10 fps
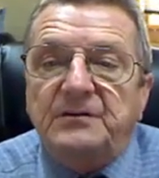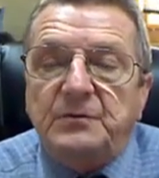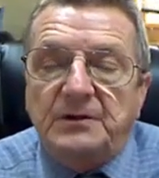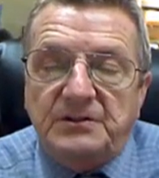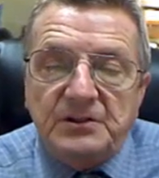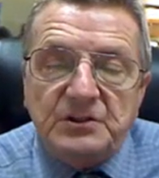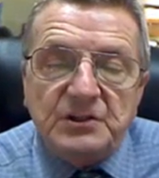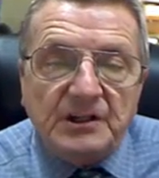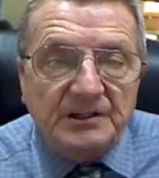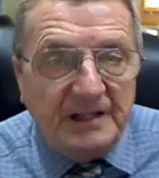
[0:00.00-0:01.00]
a
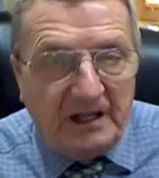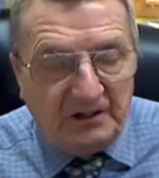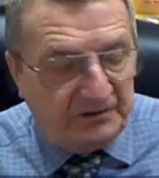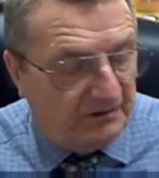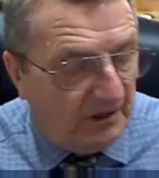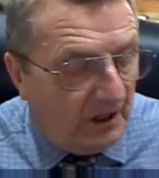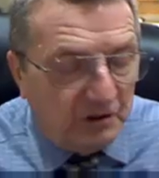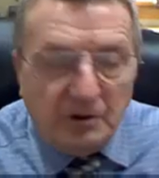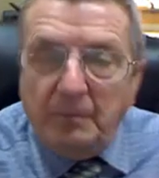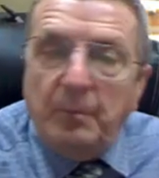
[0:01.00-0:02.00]
strategic analysis.
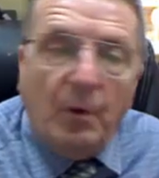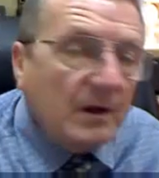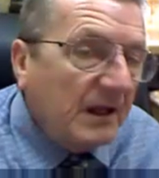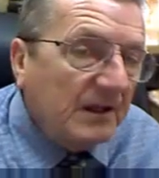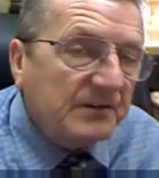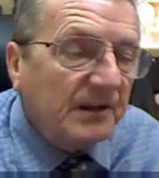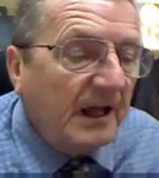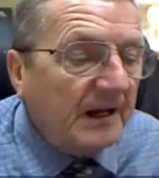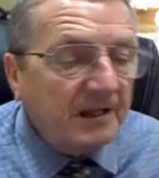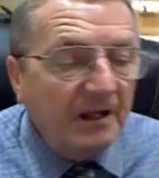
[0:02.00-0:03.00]
The book has
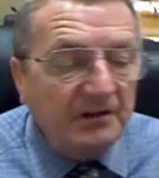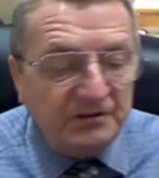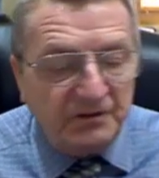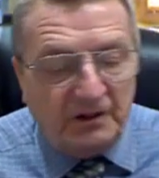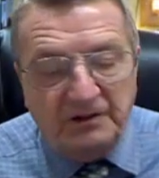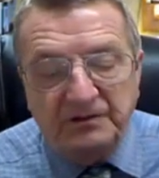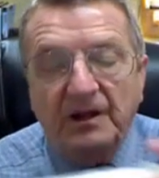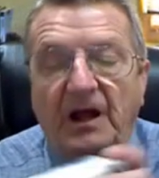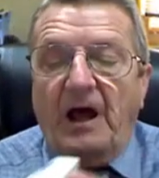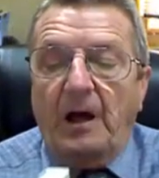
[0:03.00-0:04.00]
a lot of case
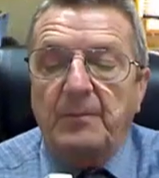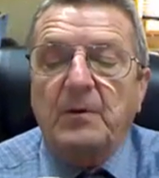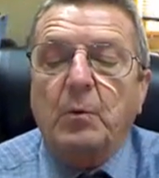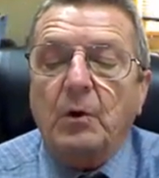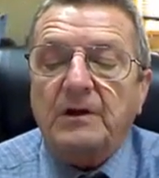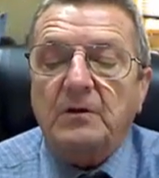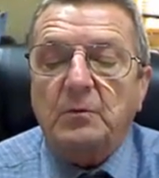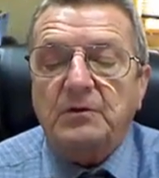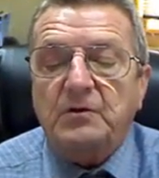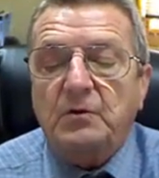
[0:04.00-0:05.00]
studies. I'll be
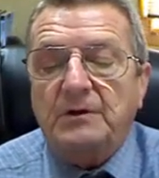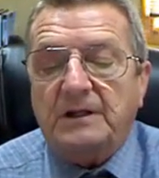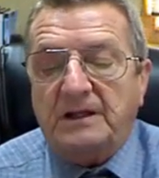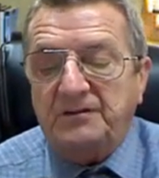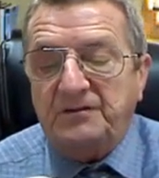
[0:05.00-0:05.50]
working with you on the